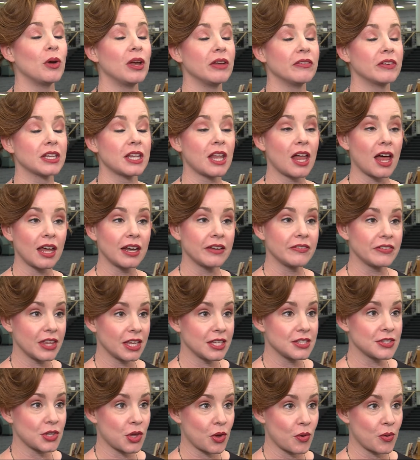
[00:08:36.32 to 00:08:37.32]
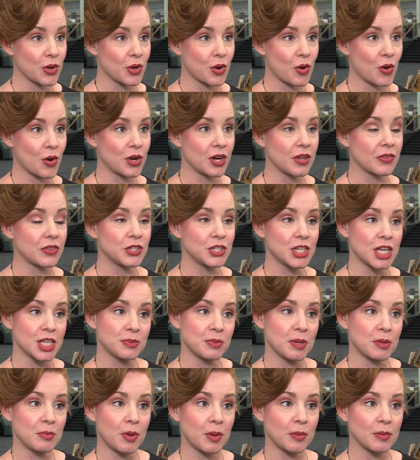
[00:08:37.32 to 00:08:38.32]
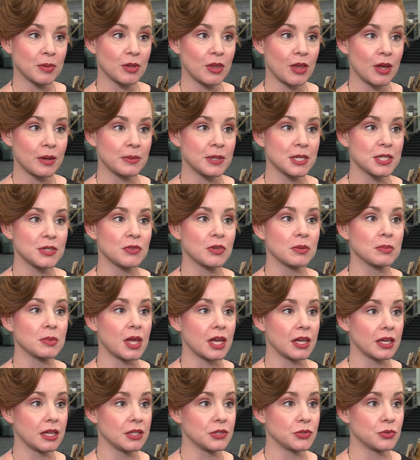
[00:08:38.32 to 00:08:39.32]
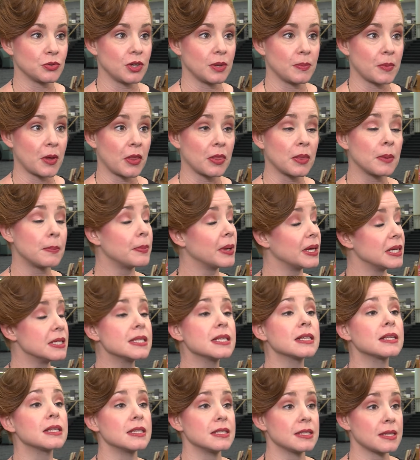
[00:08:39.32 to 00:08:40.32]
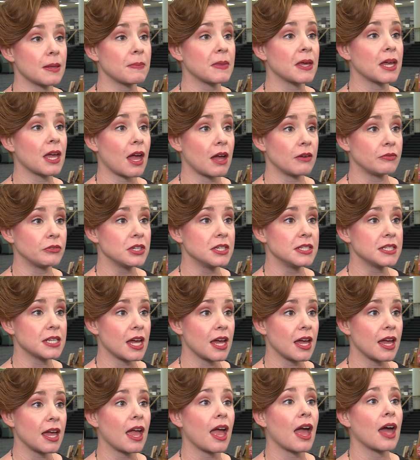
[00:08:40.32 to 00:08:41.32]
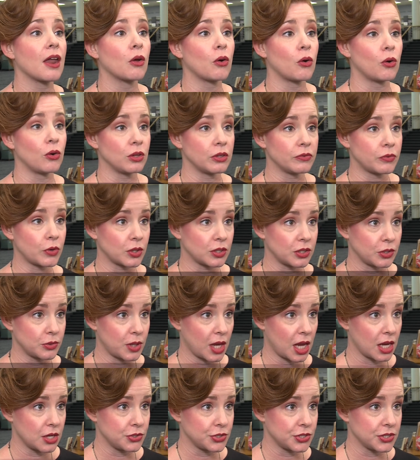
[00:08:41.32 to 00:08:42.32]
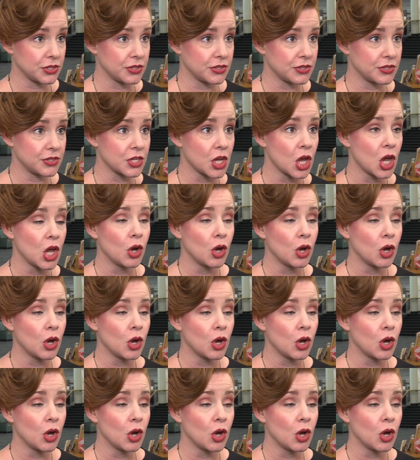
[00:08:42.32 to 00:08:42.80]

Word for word: We have a lot of things going on at the Chesapeake Public Libraries for Black History Month. Basically, something every day at all of our locations.